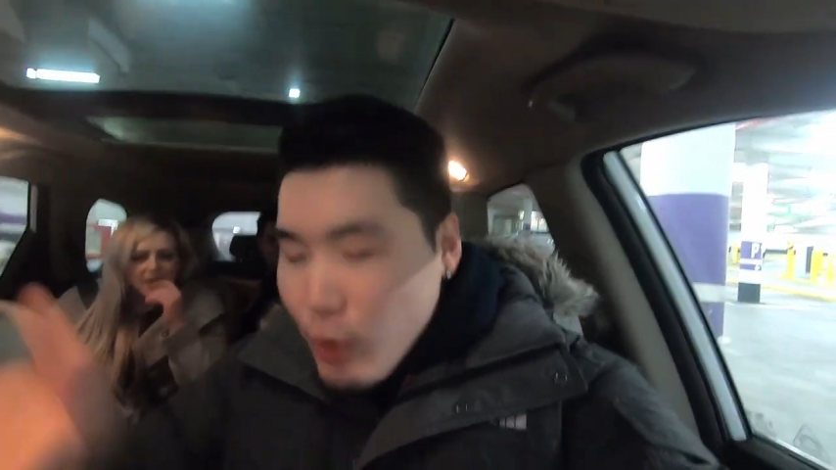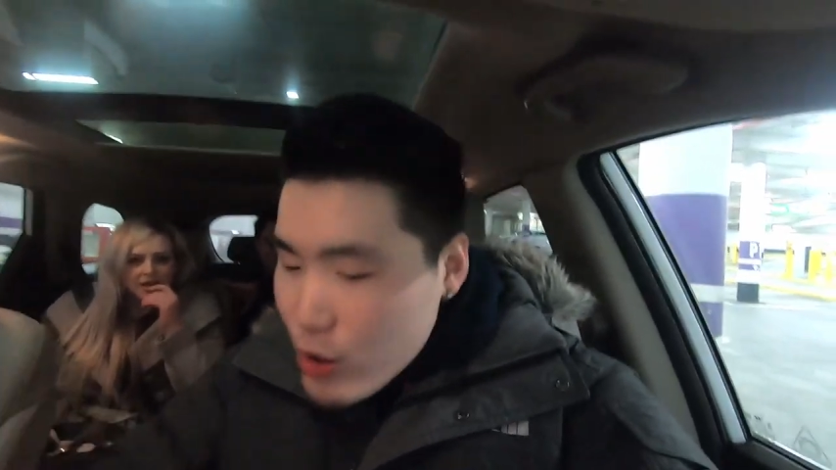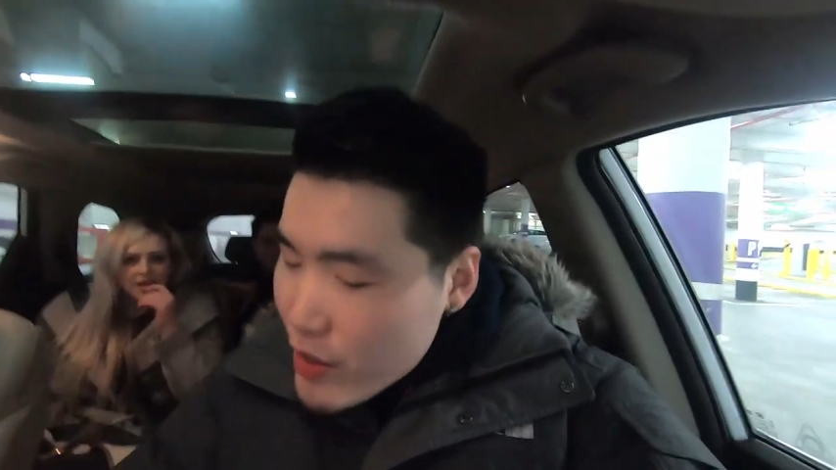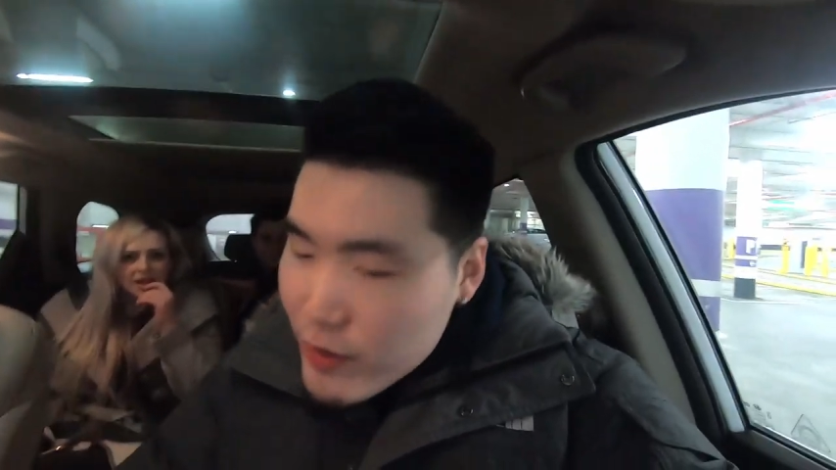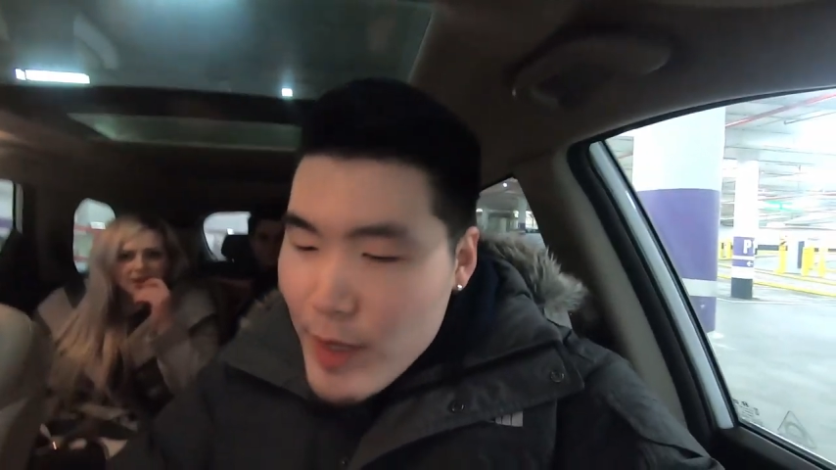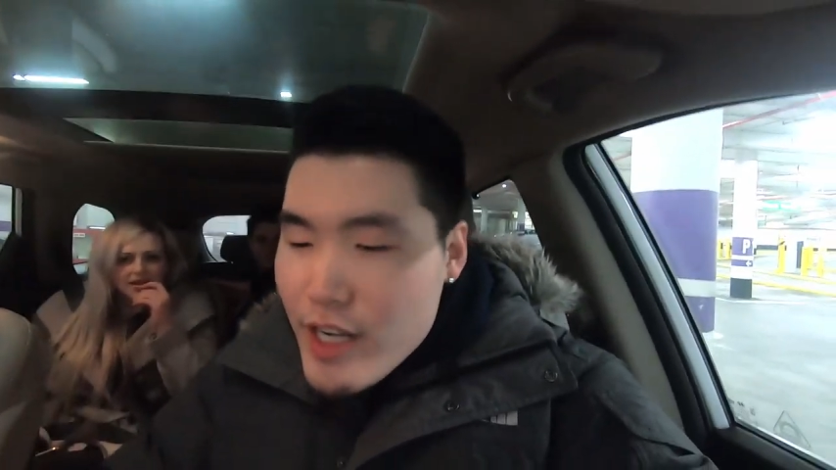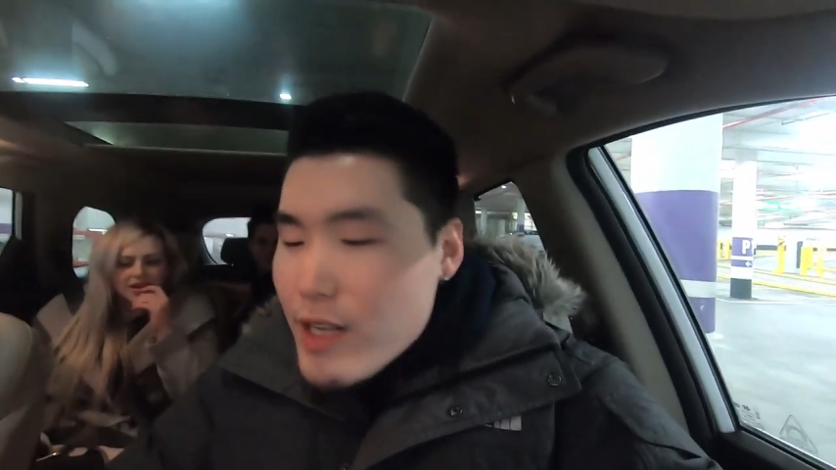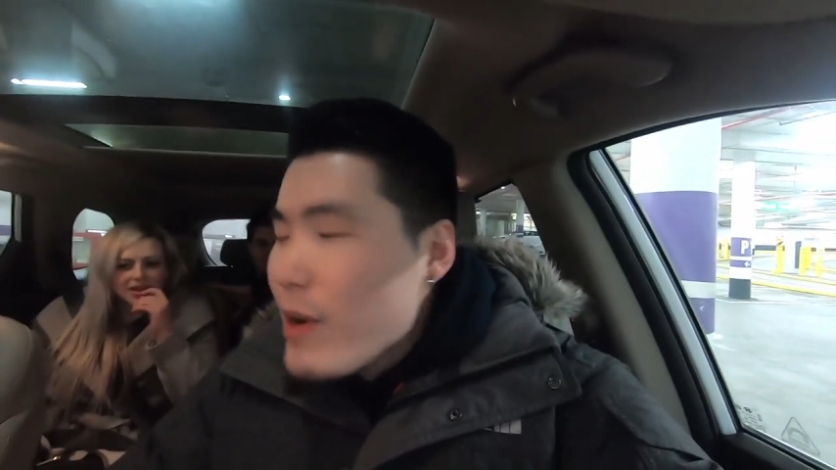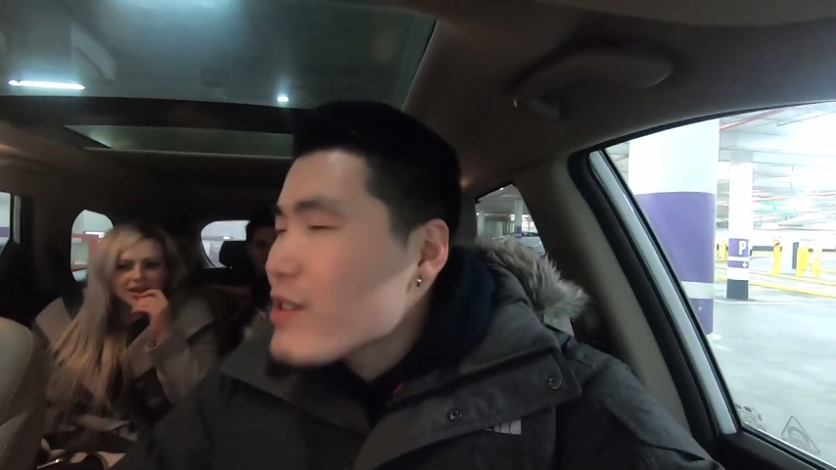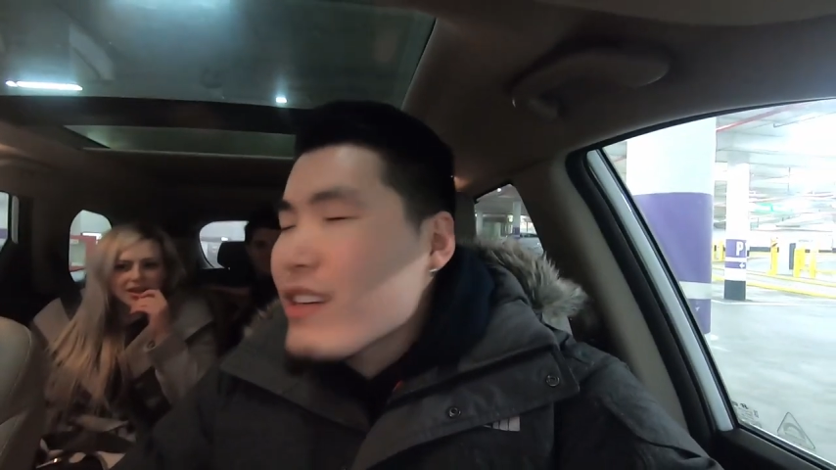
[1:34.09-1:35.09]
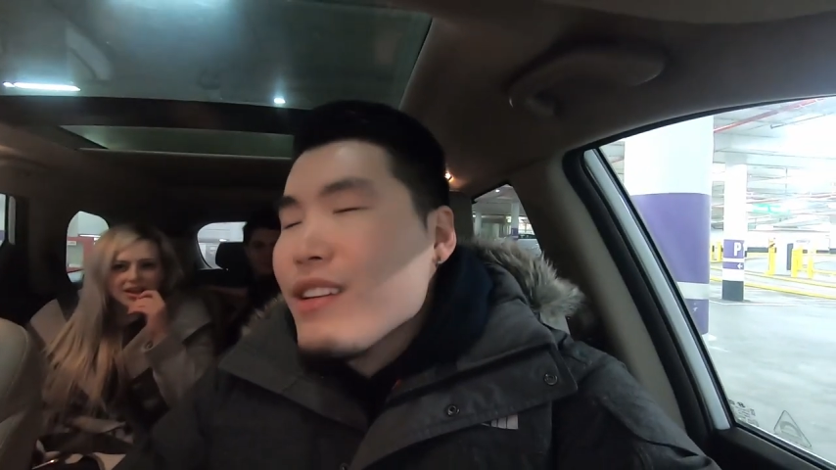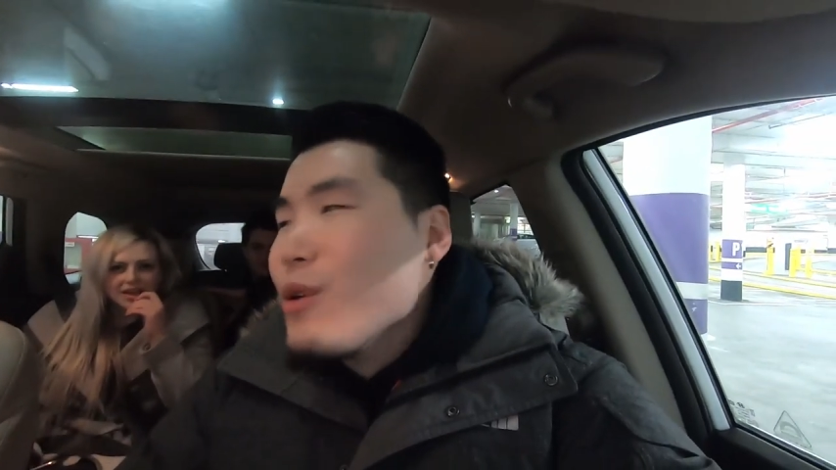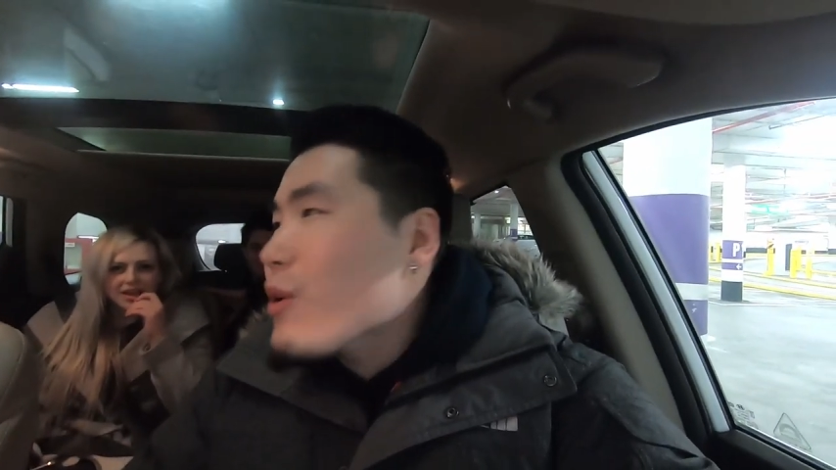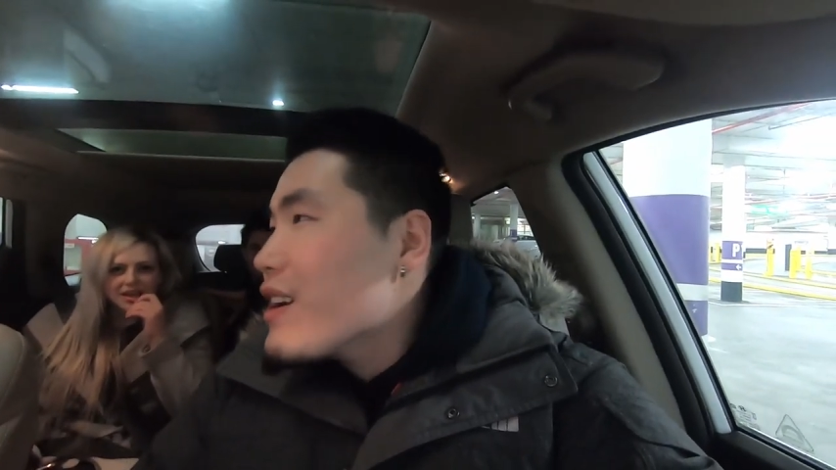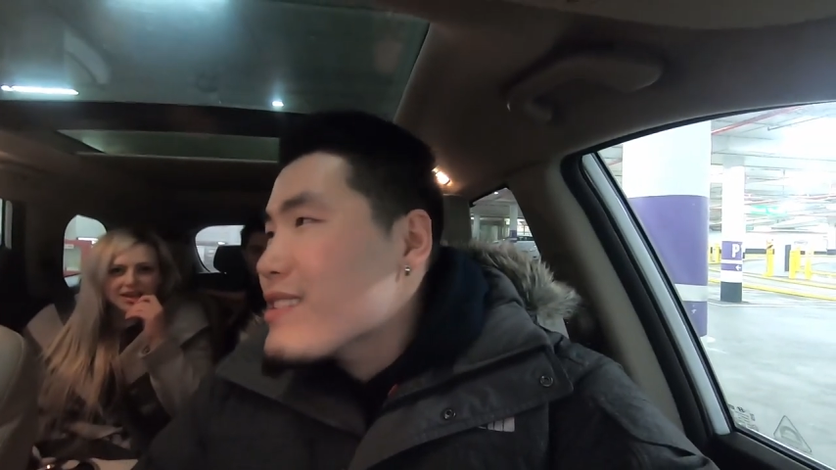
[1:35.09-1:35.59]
the Broly transformation. But I was like, you know what?